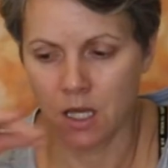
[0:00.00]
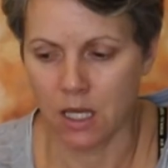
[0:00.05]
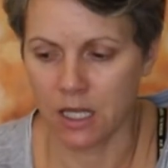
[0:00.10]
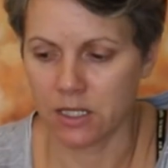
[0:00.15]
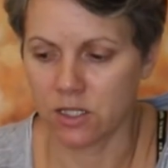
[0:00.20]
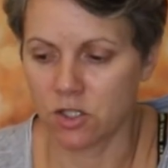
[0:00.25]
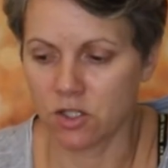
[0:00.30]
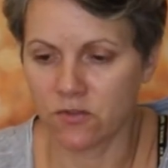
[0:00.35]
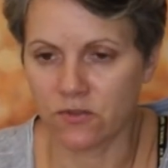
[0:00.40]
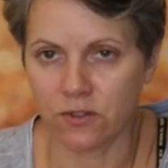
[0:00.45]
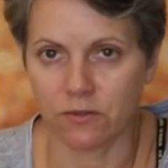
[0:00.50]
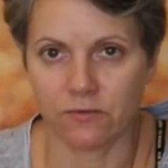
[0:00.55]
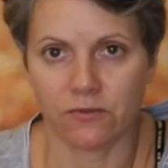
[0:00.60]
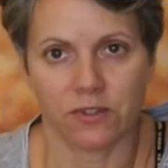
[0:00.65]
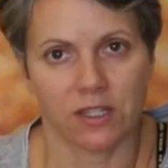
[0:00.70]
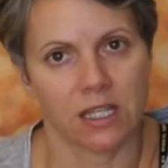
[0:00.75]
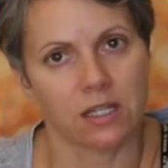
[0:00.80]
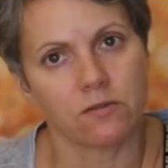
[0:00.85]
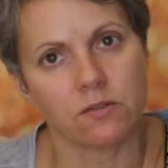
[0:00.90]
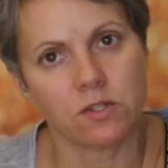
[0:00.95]
and different
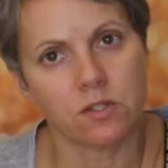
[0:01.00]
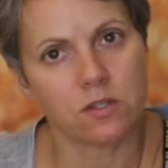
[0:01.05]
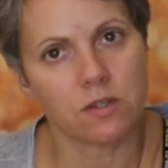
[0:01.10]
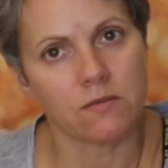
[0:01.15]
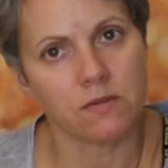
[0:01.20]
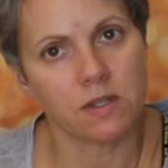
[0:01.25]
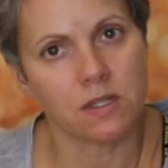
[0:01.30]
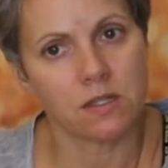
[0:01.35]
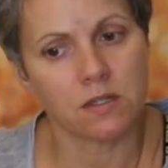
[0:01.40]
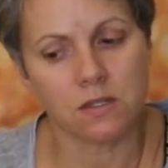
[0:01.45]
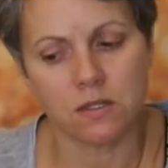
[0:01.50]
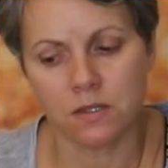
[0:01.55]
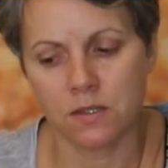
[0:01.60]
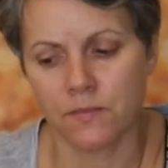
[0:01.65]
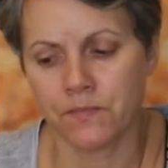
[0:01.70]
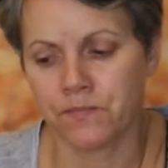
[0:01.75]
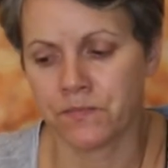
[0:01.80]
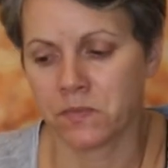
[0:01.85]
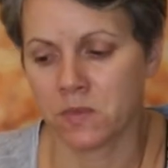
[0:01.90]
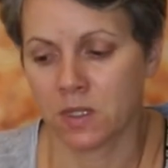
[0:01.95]
flavors of
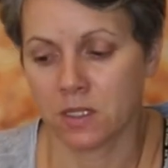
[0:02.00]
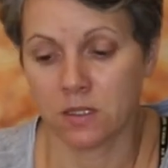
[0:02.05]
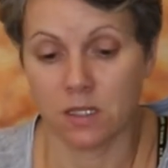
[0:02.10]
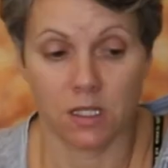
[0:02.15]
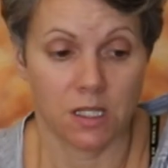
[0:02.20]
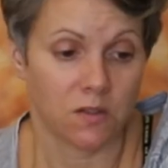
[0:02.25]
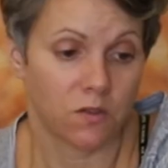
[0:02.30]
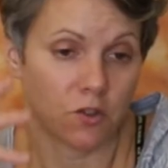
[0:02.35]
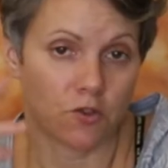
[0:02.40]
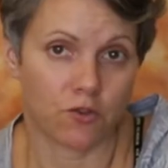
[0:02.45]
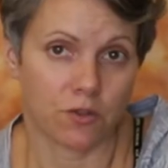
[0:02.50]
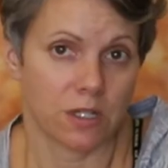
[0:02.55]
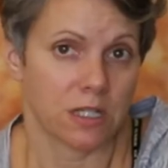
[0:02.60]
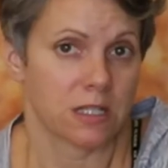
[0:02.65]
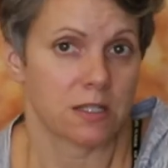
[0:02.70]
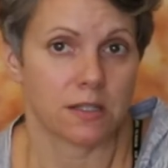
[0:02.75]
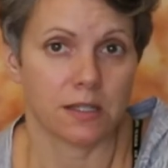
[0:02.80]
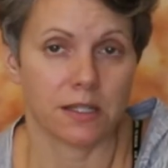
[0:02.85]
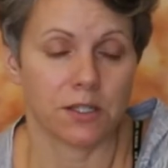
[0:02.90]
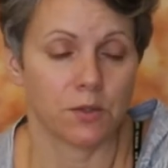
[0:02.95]
this to get the
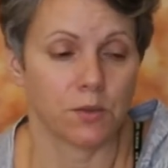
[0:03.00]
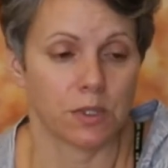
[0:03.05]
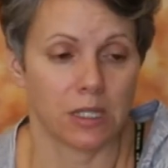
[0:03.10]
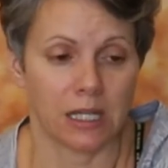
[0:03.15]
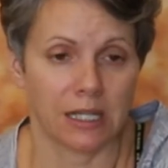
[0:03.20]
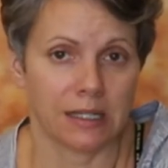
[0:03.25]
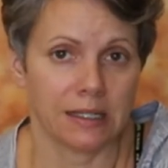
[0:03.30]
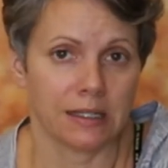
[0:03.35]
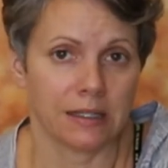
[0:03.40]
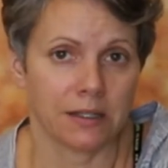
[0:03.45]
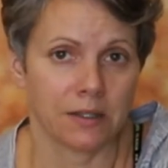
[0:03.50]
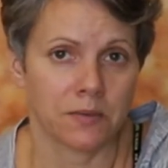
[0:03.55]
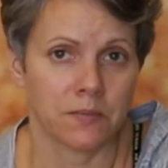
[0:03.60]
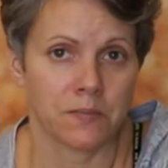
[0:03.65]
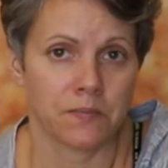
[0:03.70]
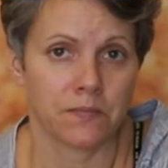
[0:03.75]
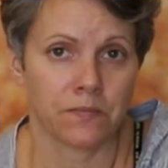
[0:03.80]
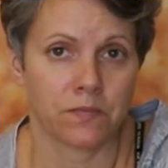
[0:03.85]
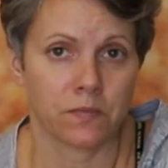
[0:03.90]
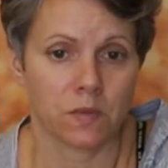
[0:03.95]
drinks that you like.
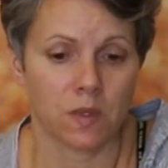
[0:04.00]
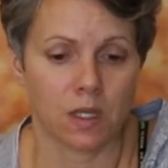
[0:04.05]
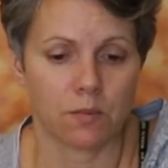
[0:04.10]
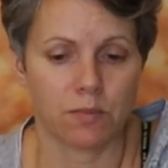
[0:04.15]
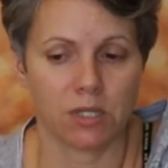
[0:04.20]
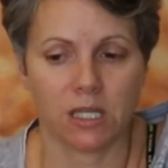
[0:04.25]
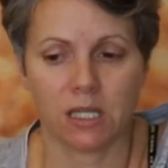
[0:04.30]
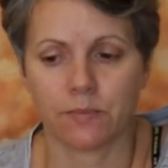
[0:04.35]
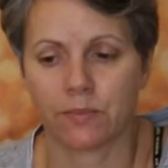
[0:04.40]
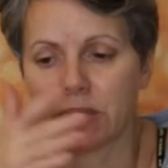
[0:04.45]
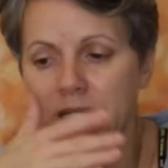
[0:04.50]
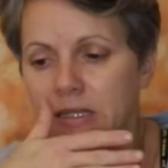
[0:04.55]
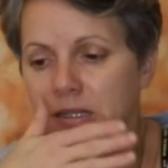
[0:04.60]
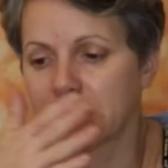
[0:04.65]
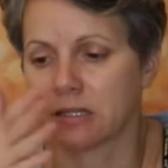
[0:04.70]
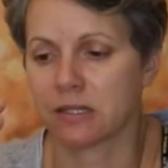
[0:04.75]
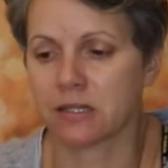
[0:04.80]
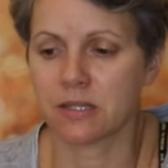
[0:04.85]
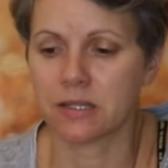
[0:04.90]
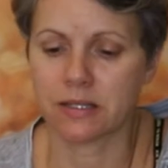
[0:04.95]
But
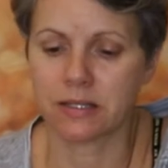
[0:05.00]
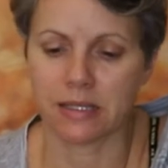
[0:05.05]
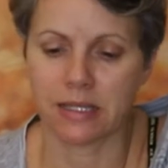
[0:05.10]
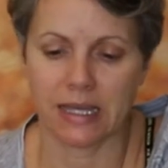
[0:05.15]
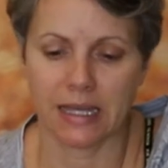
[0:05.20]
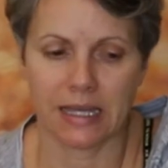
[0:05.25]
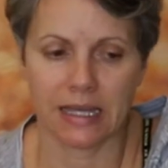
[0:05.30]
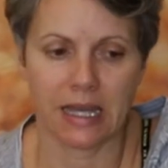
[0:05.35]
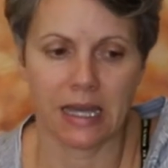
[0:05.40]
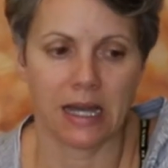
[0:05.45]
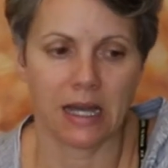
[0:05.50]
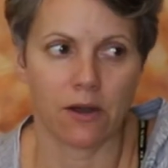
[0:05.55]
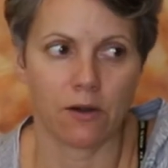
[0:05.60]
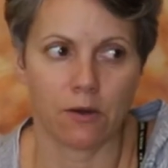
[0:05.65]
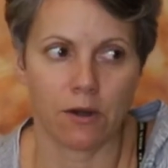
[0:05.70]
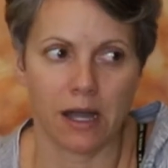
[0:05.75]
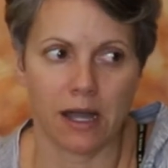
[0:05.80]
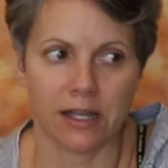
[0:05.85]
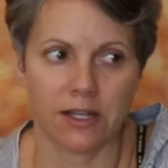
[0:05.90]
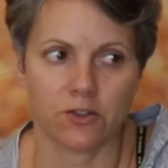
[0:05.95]
this is like
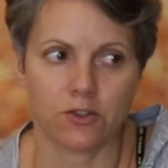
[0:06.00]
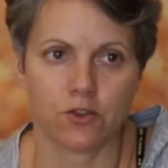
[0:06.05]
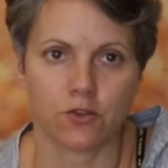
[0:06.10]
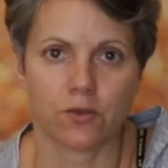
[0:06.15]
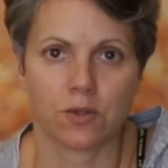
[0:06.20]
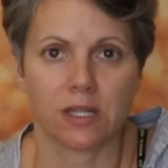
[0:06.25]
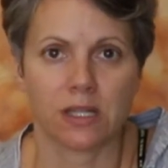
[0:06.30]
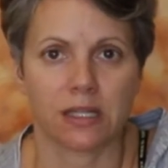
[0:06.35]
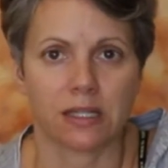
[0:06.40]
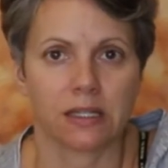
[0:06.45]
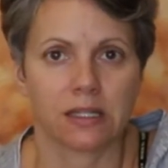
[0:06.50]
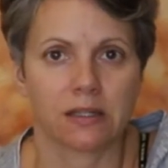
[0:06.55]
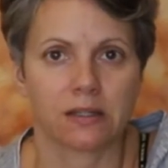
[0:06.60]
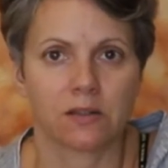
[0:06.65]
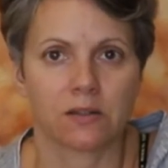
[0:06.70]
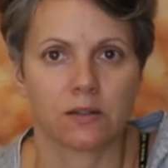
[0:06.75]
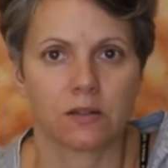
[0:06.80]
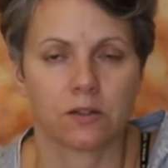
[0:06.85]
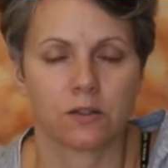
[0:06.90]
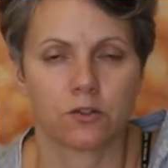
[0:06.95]
how I drink
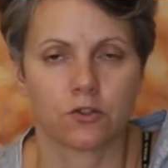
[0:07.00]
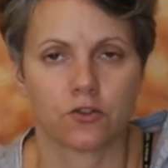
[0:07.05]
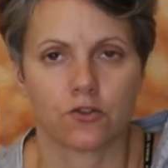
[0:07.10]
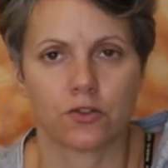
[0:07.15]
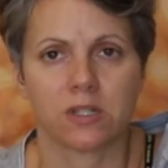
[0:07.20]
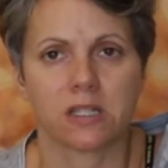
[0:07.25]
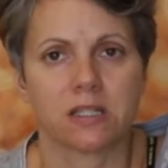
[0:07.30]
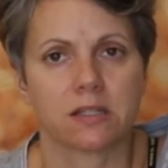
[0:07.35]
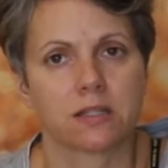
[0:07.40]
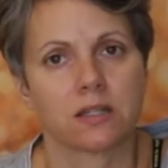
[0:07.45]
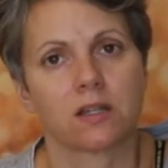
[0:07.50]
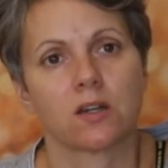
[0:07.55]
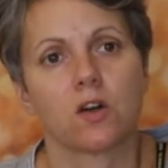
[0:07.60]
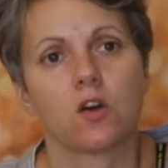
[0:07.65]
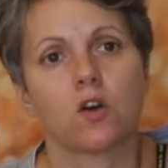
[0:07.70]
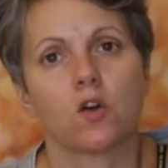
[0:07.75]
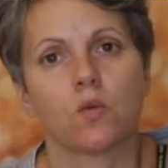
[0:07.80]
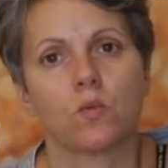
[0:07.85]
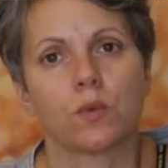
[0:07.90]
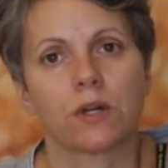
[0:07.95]
drinks at
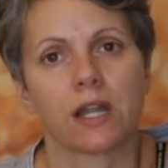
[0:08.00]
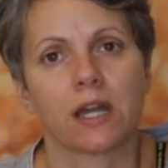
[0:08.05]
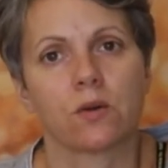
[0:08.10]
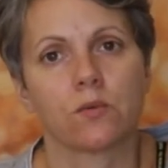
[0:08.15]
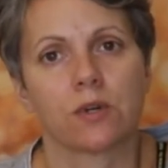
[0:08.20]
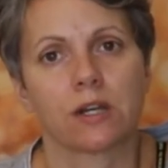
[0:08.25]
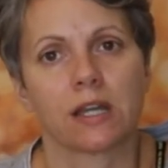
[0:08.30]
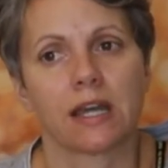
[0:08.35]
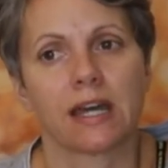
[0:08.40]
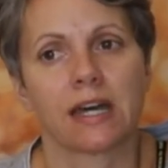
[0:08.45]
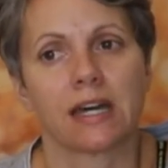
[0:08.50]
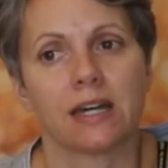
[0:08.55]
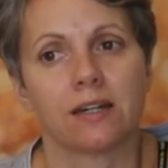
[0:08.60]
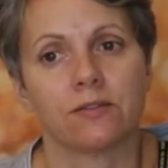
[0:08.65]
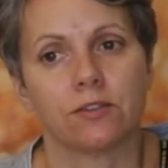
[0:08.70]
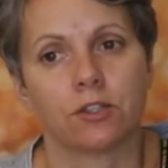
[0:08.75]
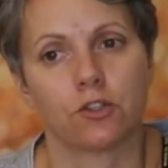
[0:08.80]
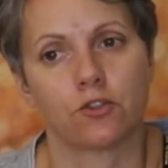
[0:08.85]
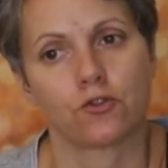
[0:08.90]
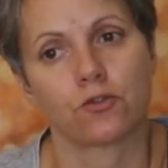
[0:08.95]
home when I want to
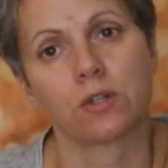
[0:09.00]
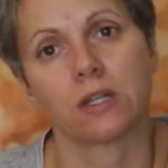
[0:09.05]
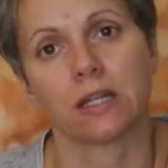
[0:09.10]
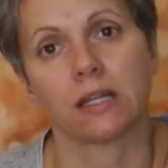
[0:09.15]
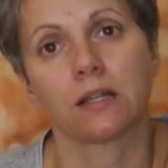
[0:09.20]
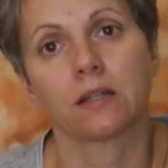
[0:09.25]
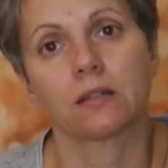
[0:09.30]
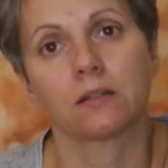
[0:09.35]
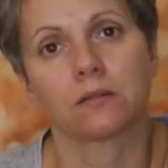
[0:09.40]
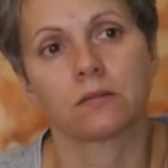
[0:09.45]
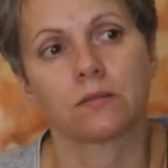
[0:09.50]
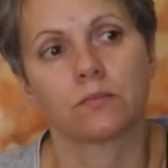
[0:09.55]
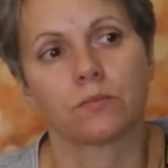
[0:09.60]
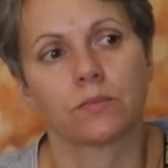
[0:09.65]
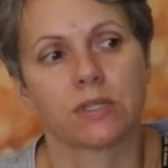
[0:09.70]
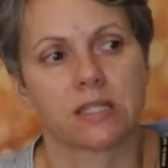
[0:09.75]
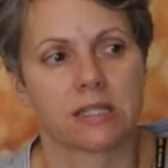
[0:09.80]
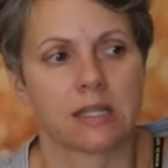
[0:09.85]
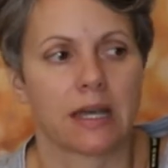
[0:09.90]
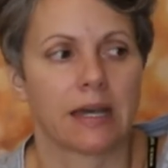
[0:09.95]
have a drink
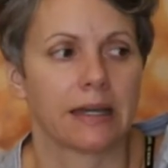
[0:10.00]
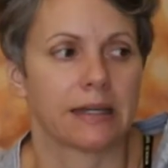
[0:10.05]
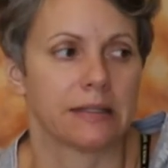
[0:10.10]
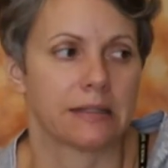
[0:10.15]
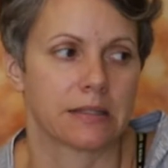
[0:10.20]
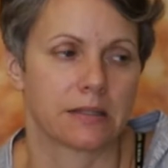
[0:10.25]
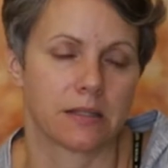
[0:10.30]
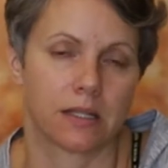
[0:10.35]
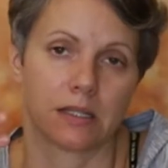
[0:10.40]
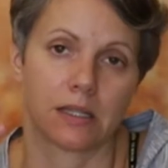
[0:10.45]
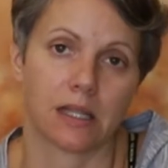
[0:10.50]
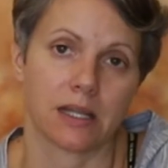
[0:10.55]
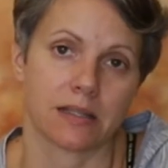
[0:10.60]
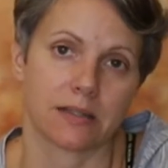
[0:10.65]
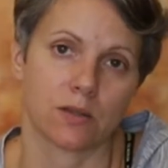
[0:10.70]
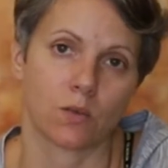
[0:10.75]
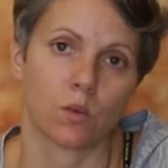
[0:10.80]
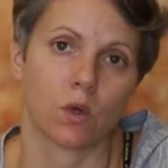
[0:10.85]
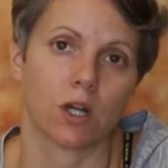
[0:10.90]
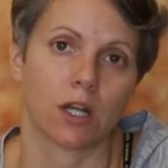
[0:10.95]
besides a
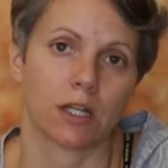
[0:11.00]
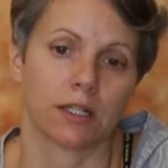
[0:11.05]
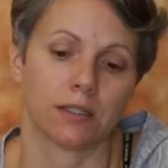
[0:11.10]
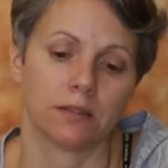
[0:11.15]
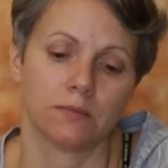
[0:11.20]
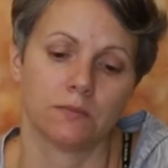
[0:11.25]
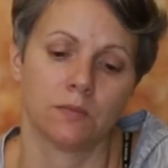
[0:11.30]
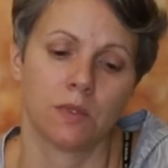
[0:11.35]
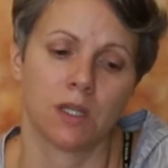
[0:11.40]
glass of wine.